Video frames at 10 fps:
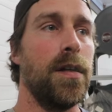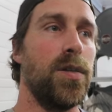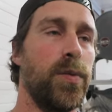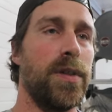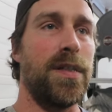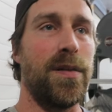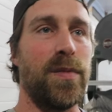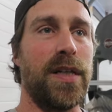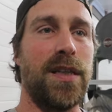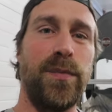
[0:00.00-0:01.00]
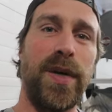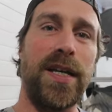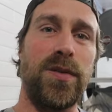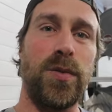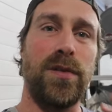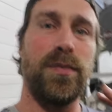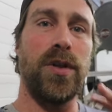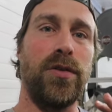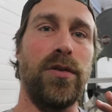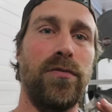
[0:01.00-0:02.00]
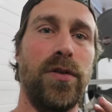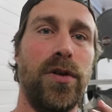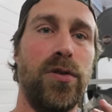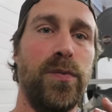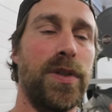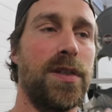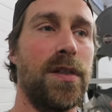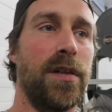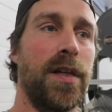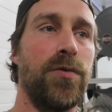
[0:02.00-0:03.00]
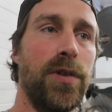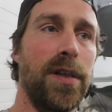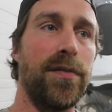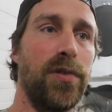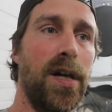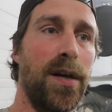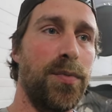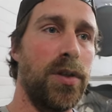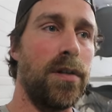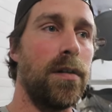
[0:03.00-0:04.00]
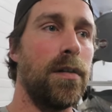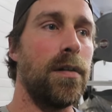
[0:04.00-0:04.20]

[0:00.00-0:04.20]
This one seemed like the best sort of middle of the road, but still entry level option.